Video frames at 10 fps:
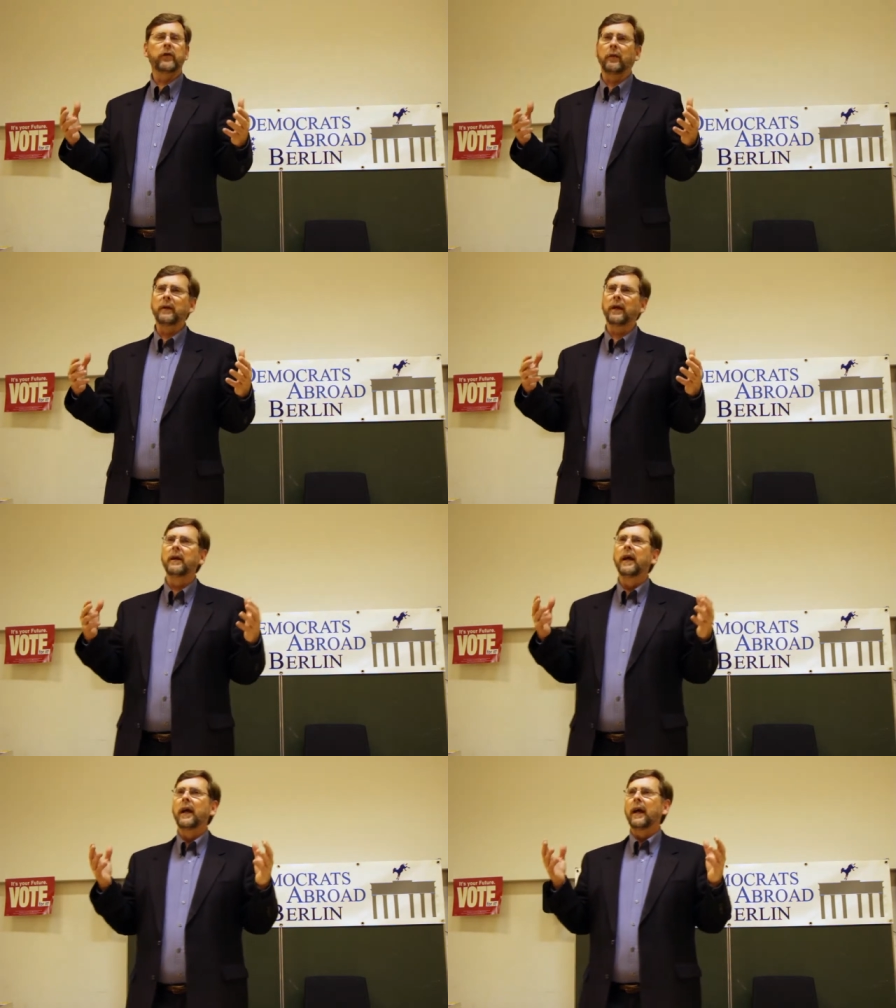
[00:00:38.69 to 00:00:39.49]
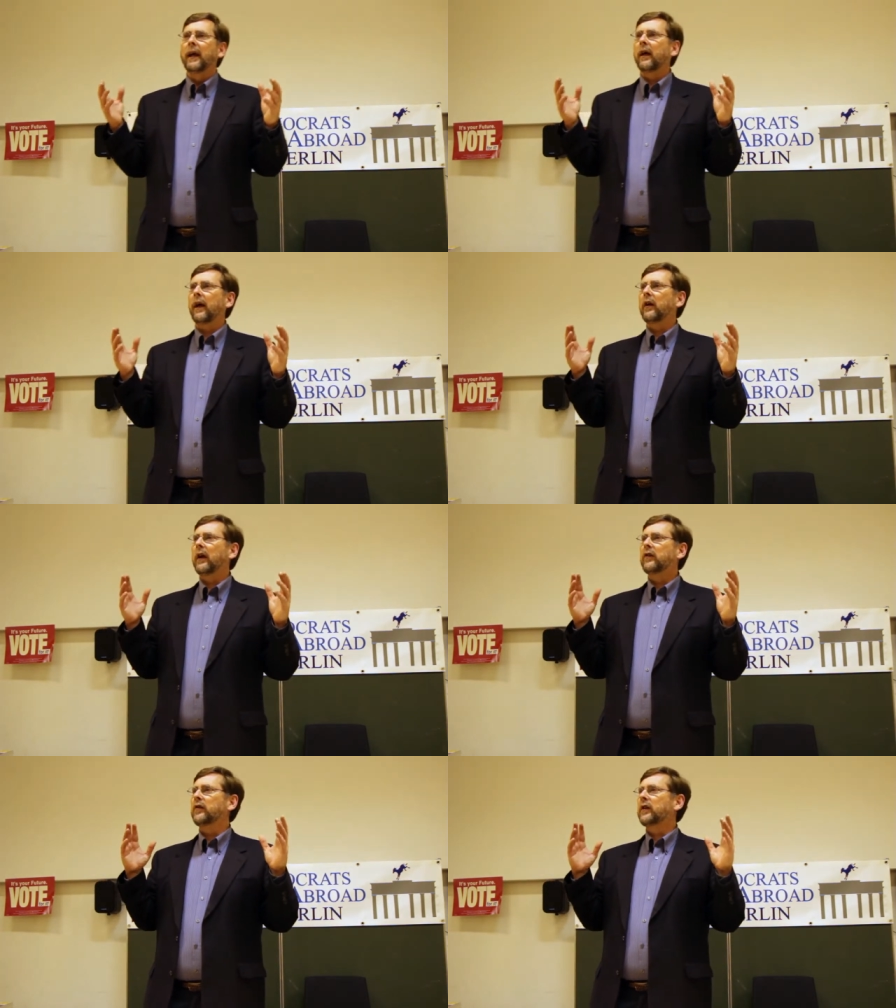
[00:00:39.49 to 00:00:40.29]
I mean,
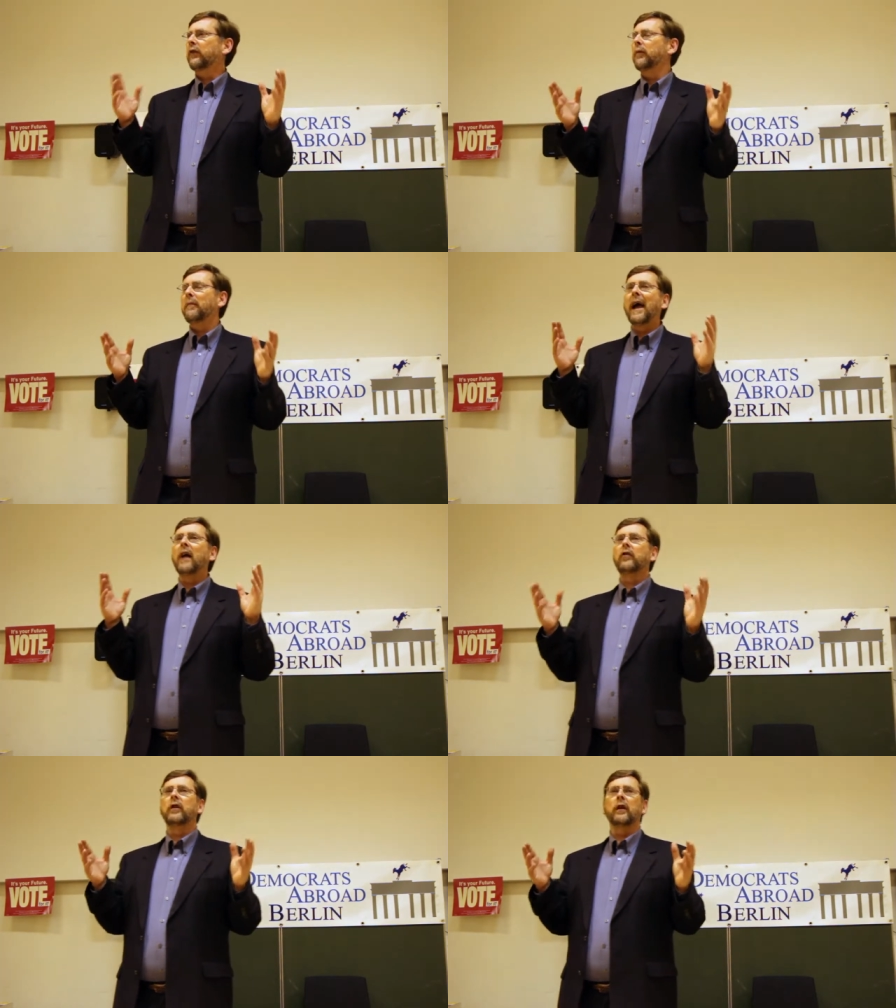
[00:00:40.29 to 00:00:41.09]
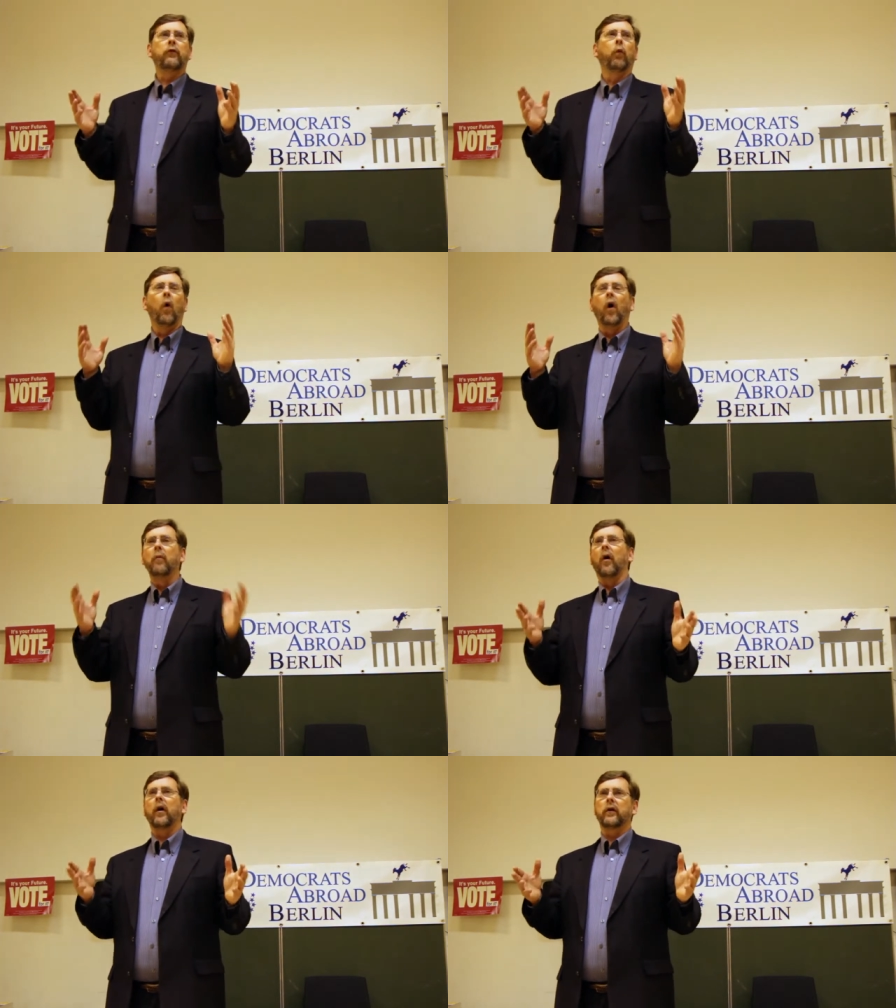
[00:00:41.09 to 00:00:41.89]
it's as if, imagine if
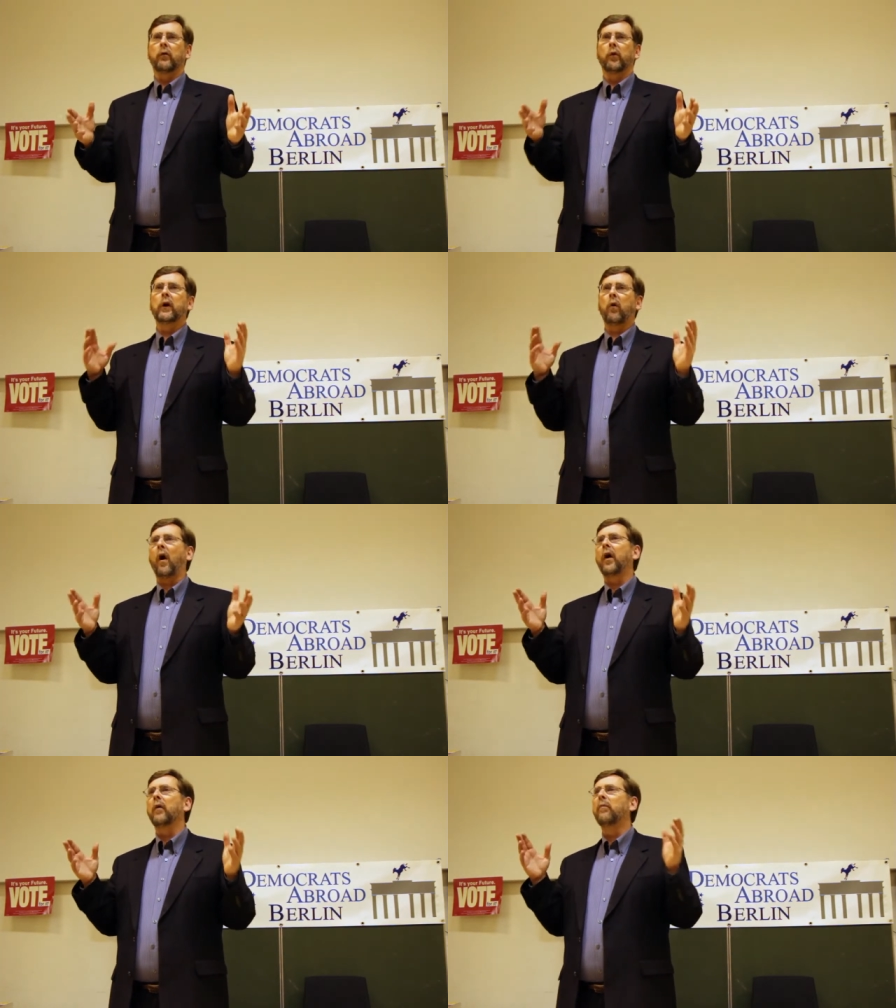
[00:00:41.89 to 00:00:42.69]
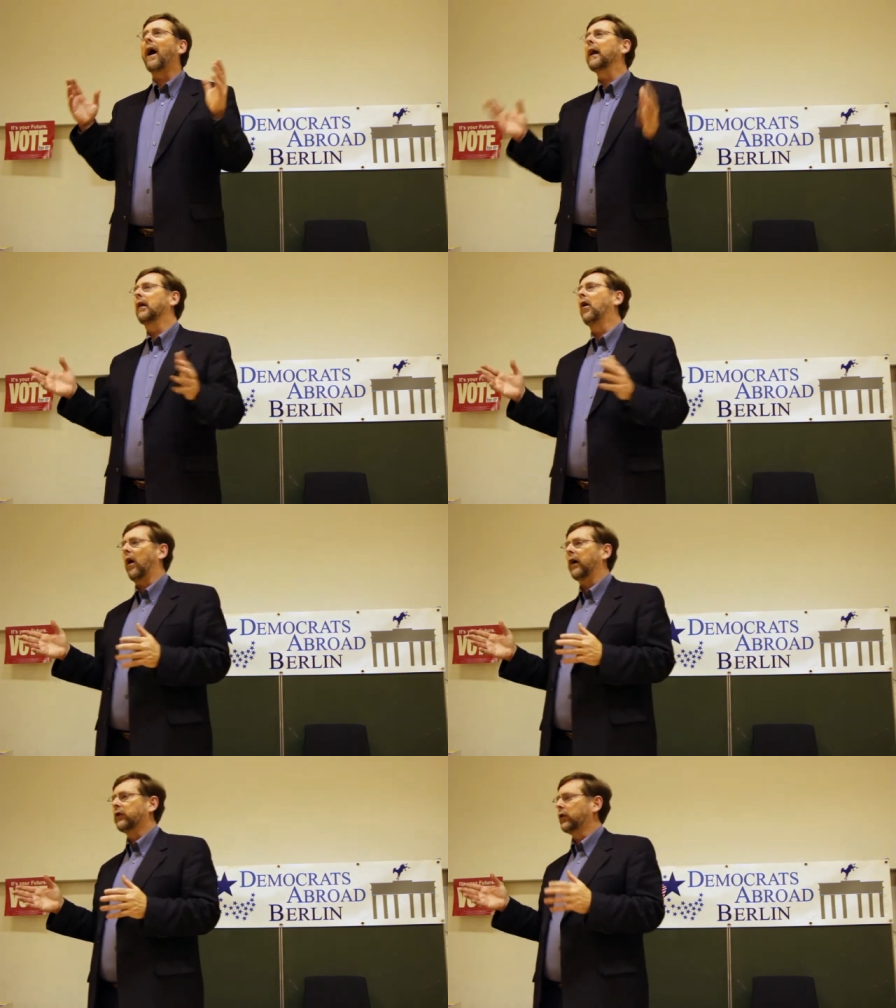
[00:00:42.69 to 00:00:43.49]
Walmart were required by
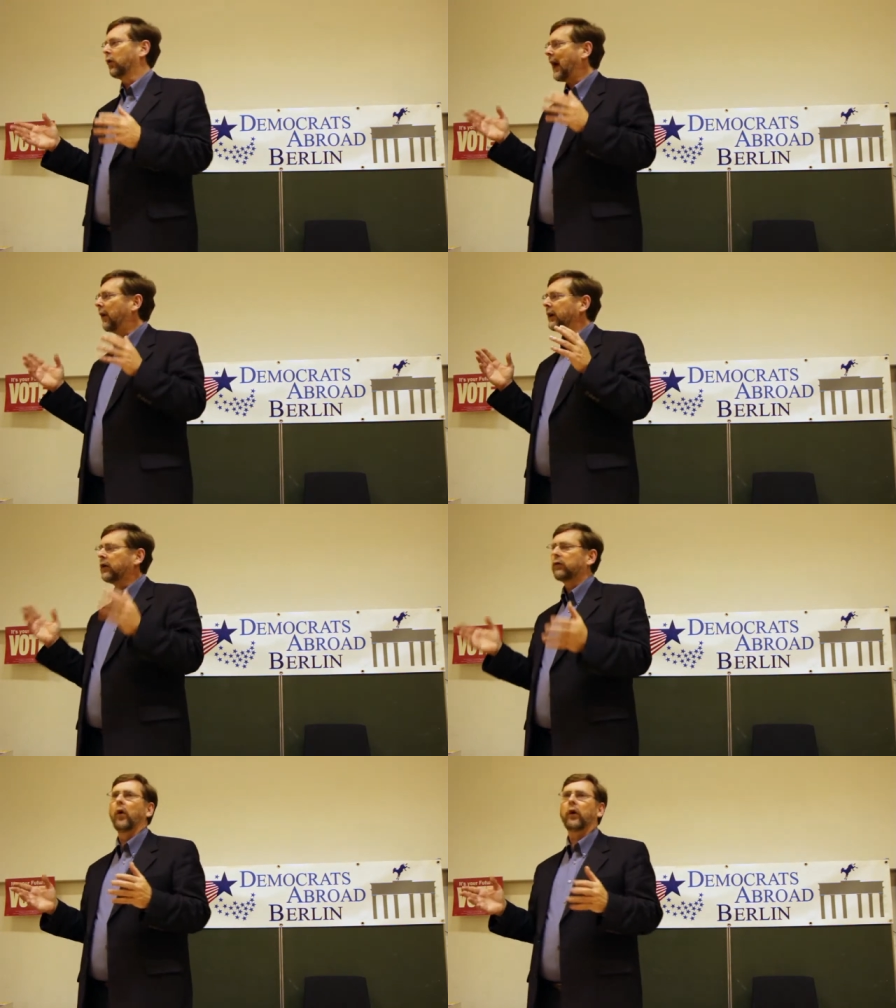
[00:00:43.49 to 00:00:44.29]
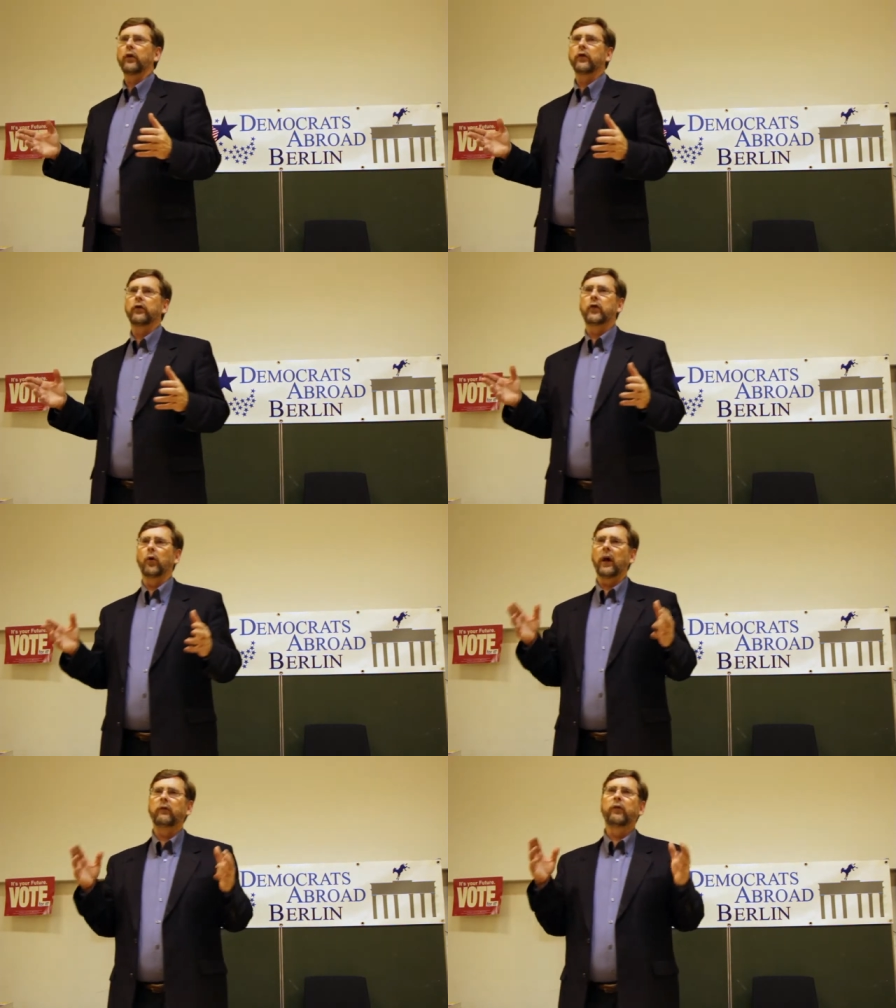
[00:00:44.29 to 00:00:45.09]
law to allow its workers to
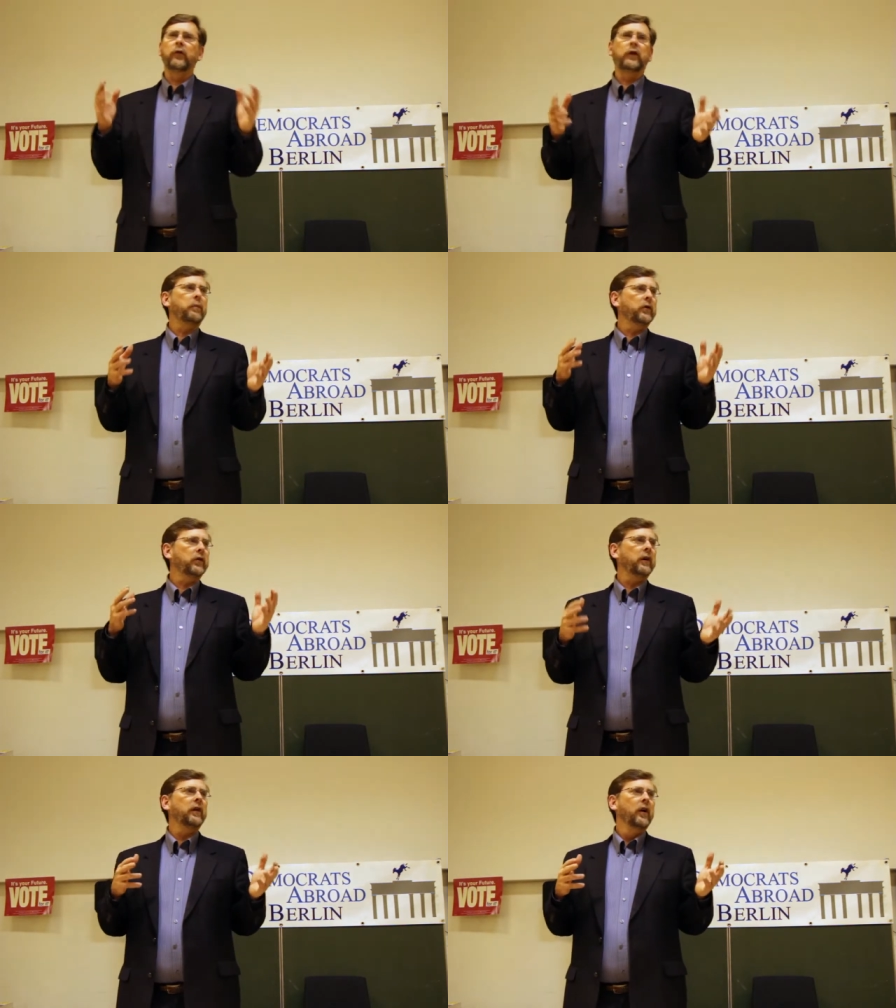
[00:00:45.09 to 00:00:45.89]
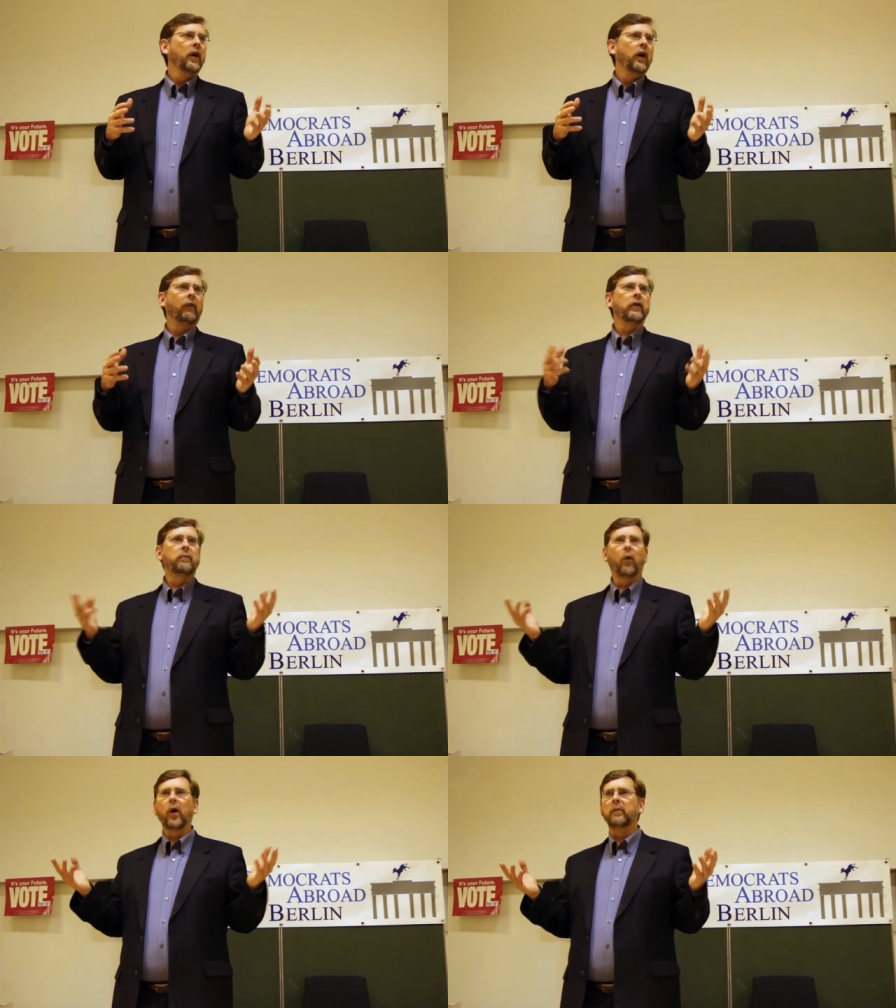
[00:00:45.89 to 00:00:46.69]
elect 50% of its
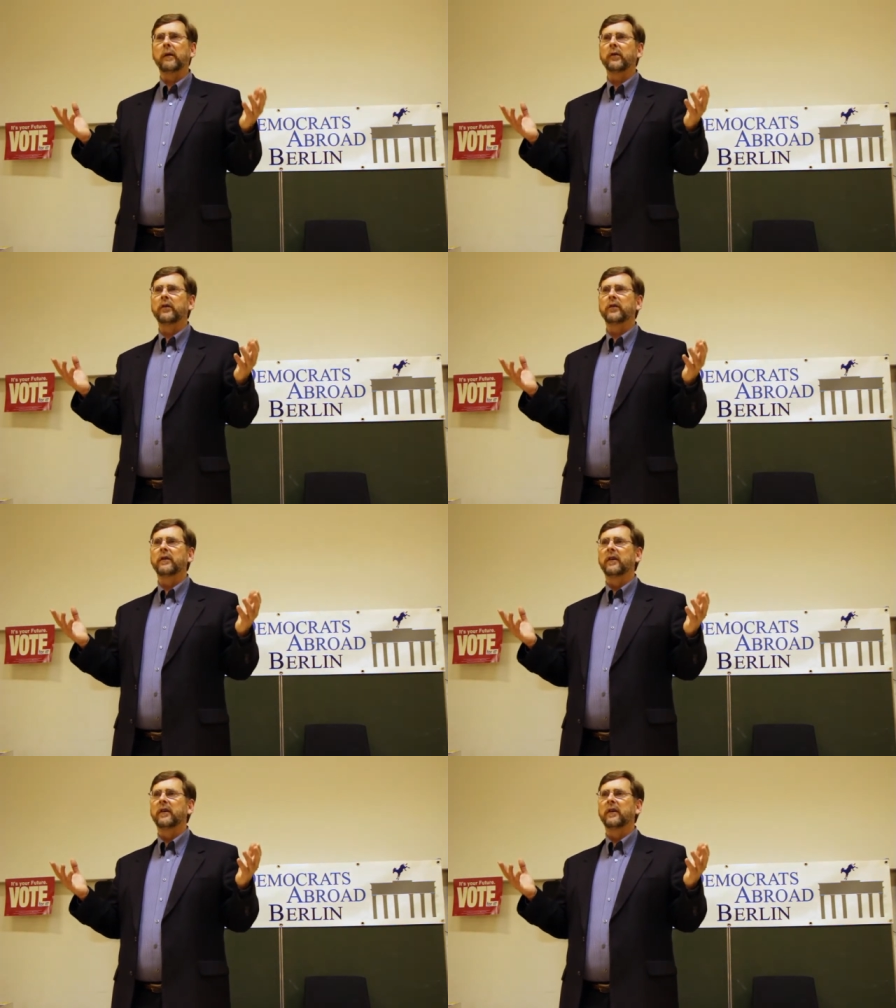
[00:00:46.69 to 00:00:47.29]
board members.